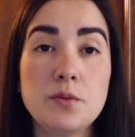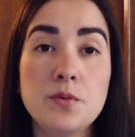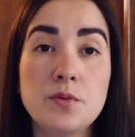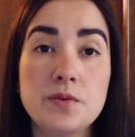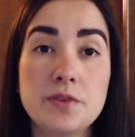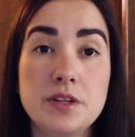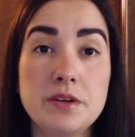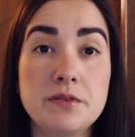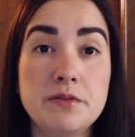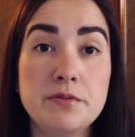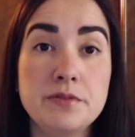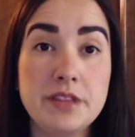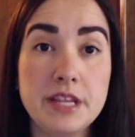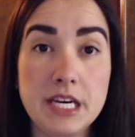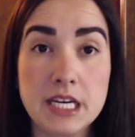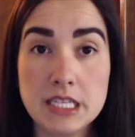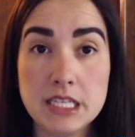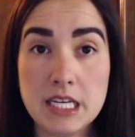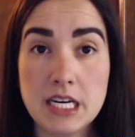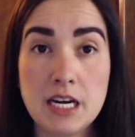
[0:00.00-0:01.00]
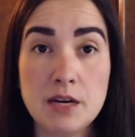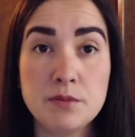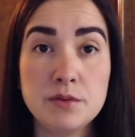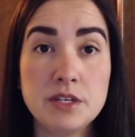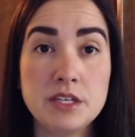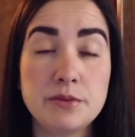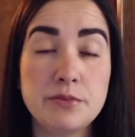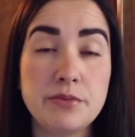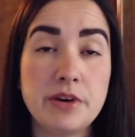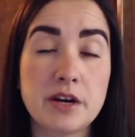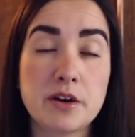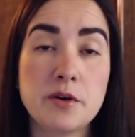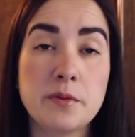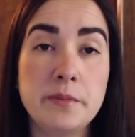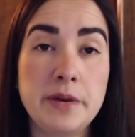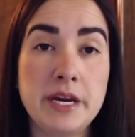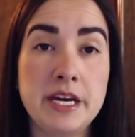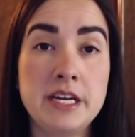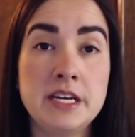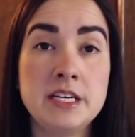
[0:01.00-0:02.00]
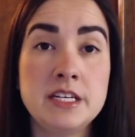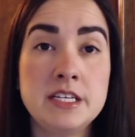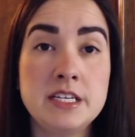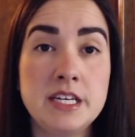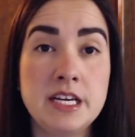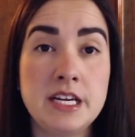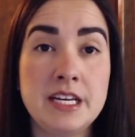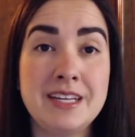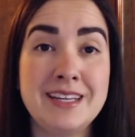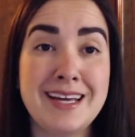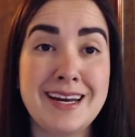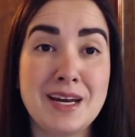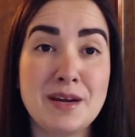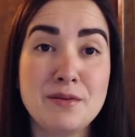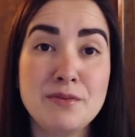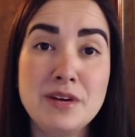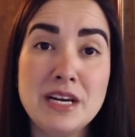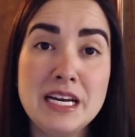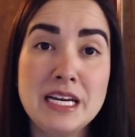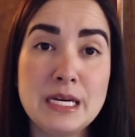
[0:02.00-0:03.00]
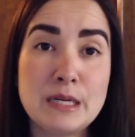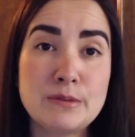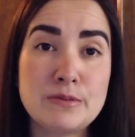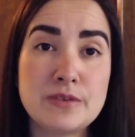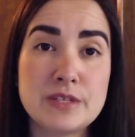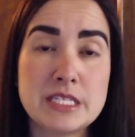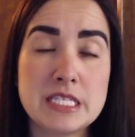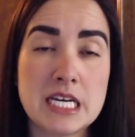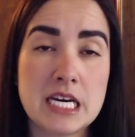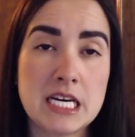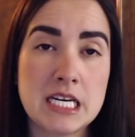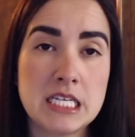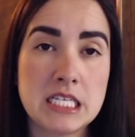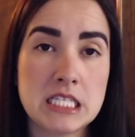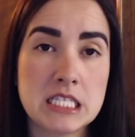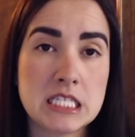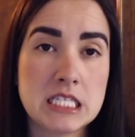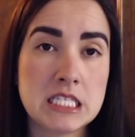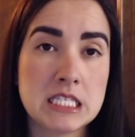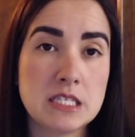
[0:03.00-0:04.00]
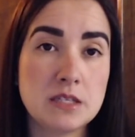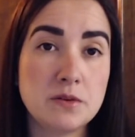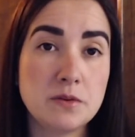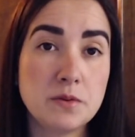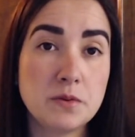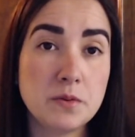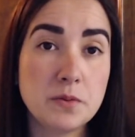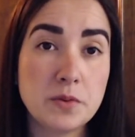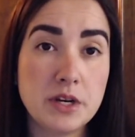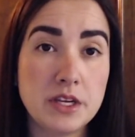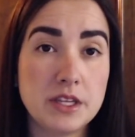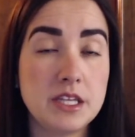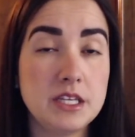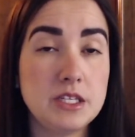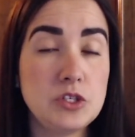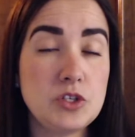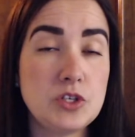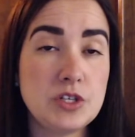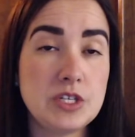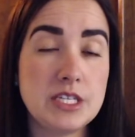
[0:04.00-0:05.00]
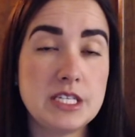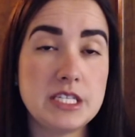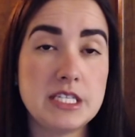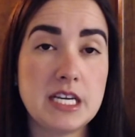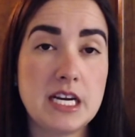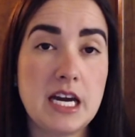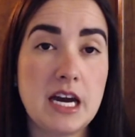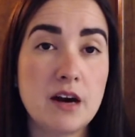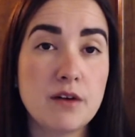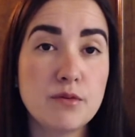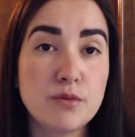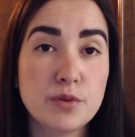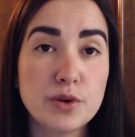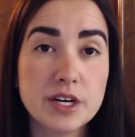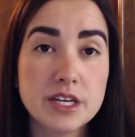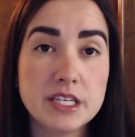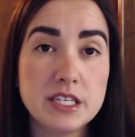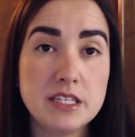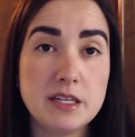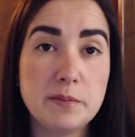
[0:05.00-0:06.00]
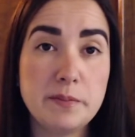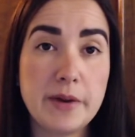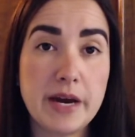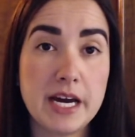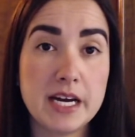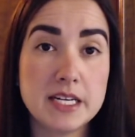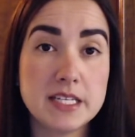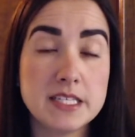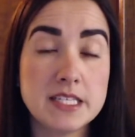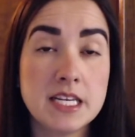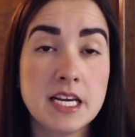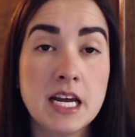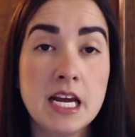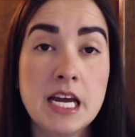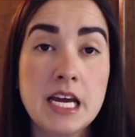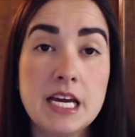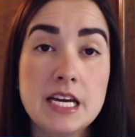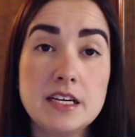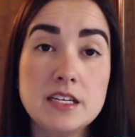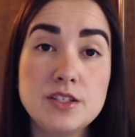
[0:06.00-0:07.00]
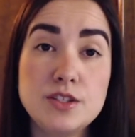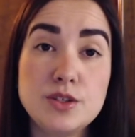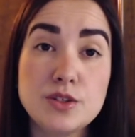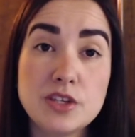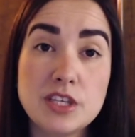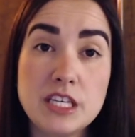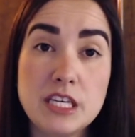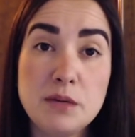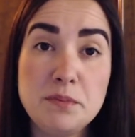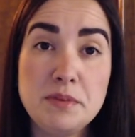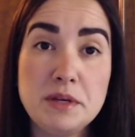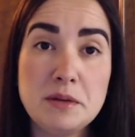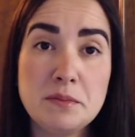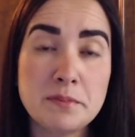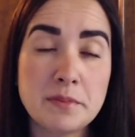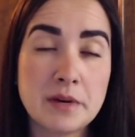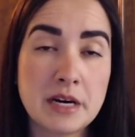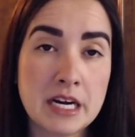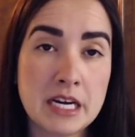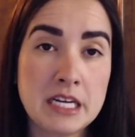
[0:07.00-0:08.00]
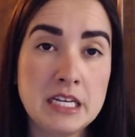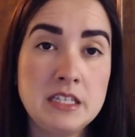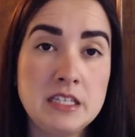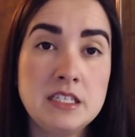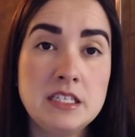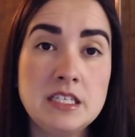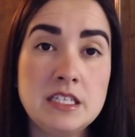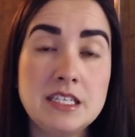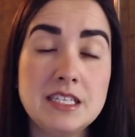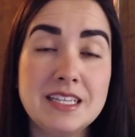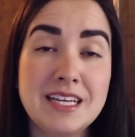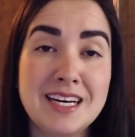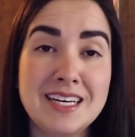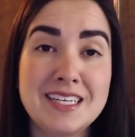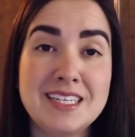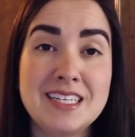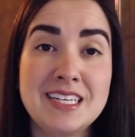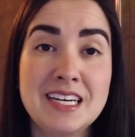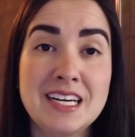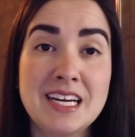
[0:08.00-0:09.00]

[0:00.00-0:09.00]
the thing that I would recommend and that I really emphasize with the students that I have worked in the past is to keep in mind that